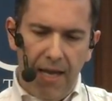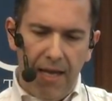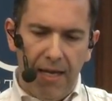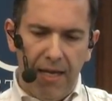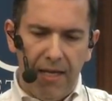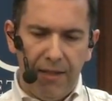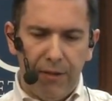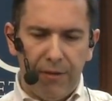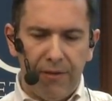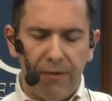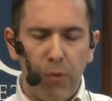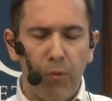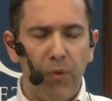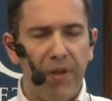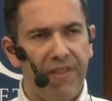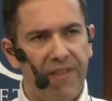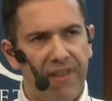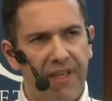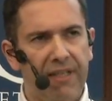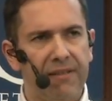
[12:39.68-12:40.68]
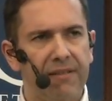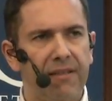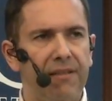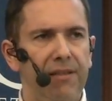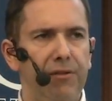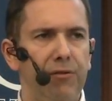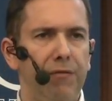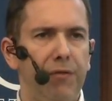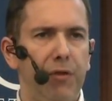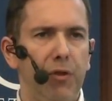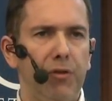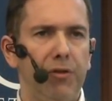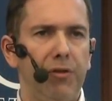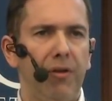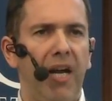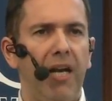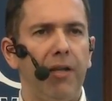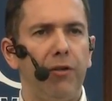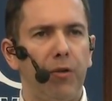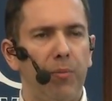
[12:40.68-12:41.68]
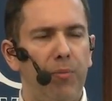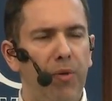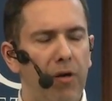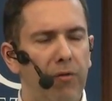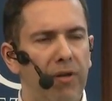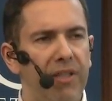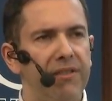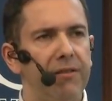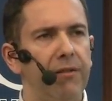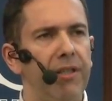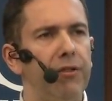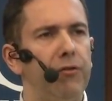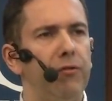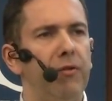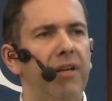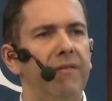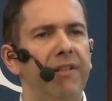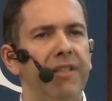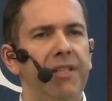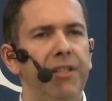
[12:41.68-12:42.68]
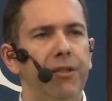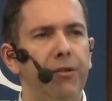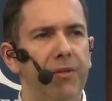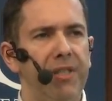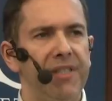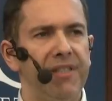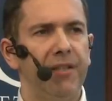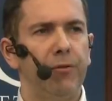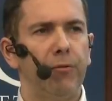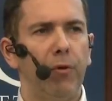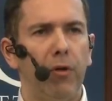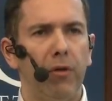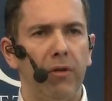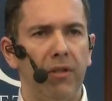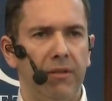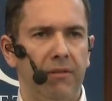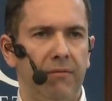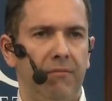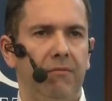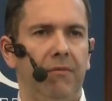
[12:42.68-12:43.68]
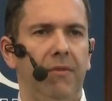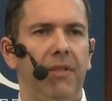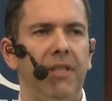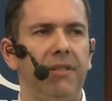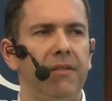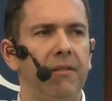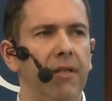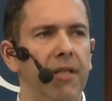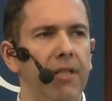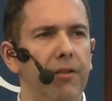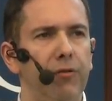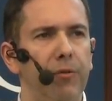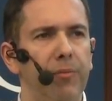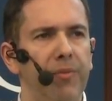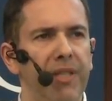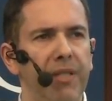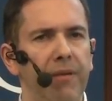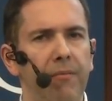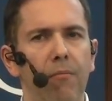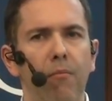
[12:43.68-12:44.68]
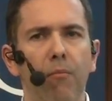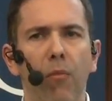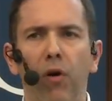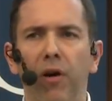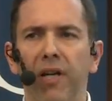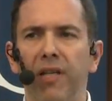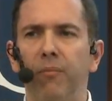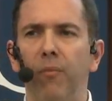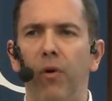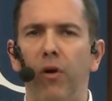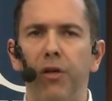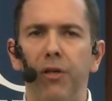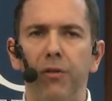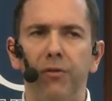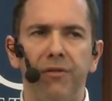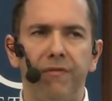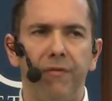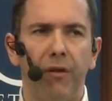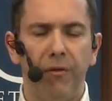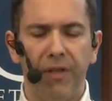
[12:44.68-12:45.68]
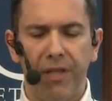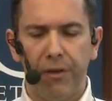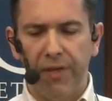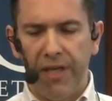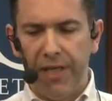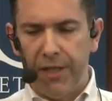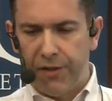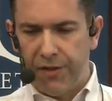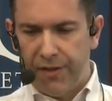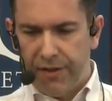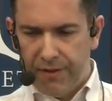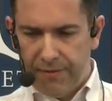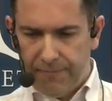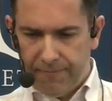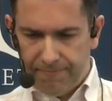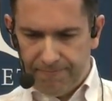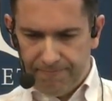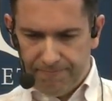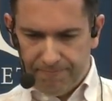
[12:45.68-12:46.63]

And we think that in the future, hydropower is going to have an increasing role. It's going to be more and more used for regulation.